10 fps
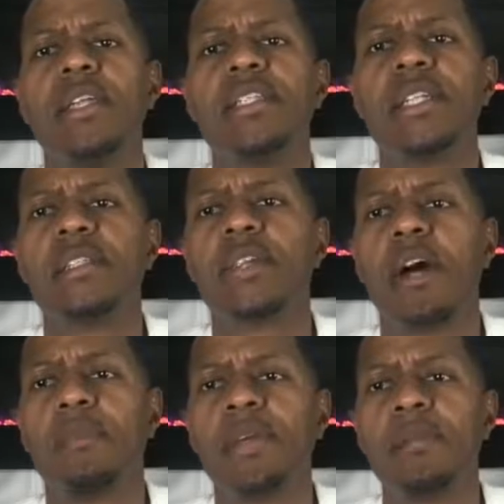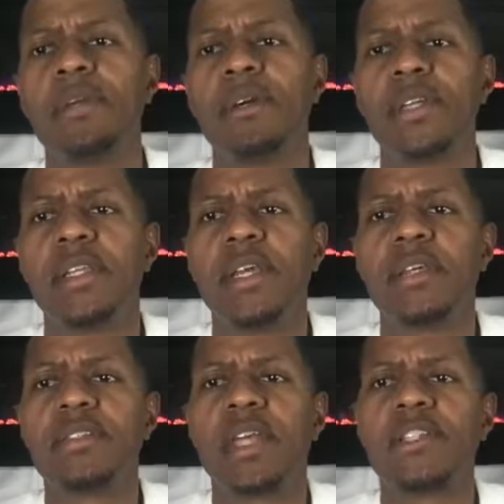She taught me,
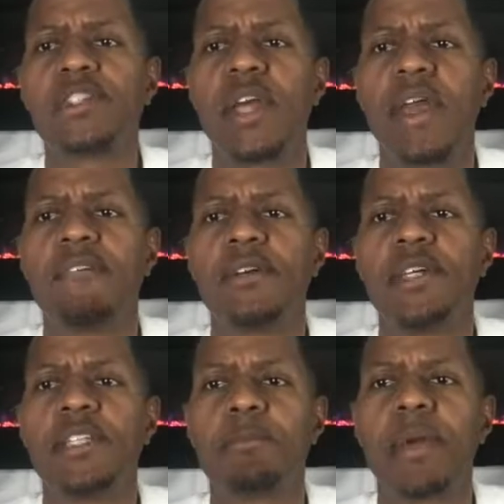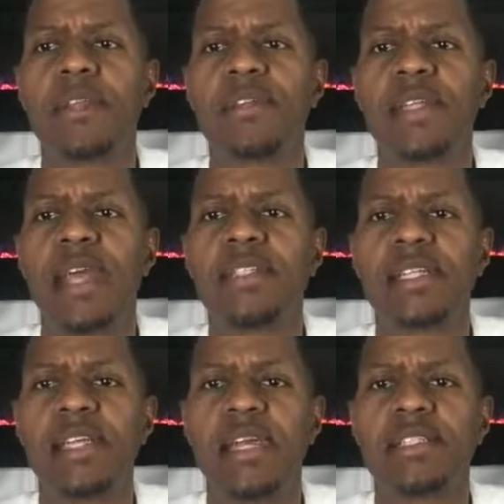millionaires, that travel is better than
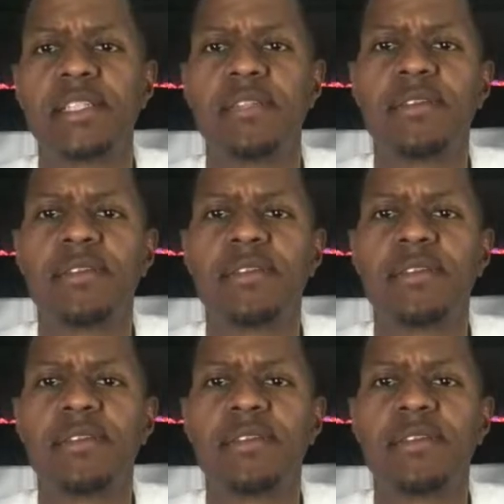education.